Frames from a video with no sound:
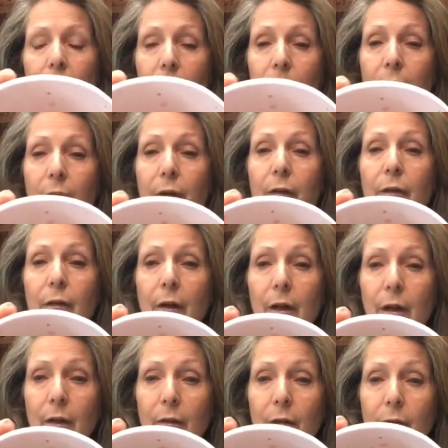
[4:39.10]
This
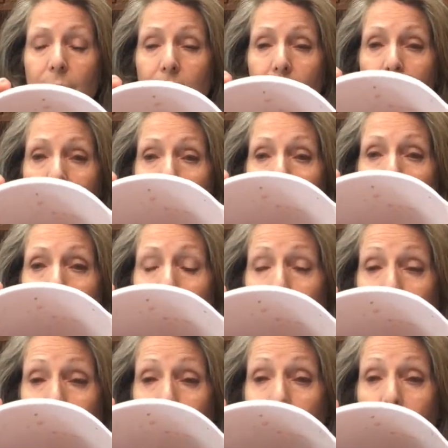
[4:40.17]
is
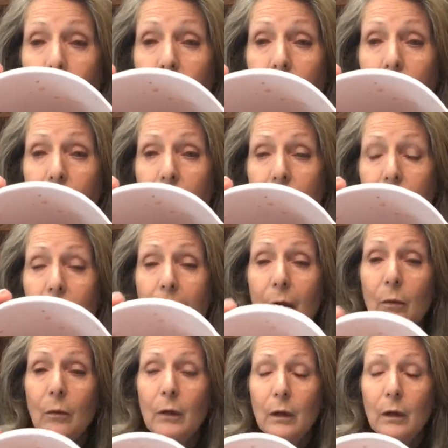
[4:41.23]
what it looks like now.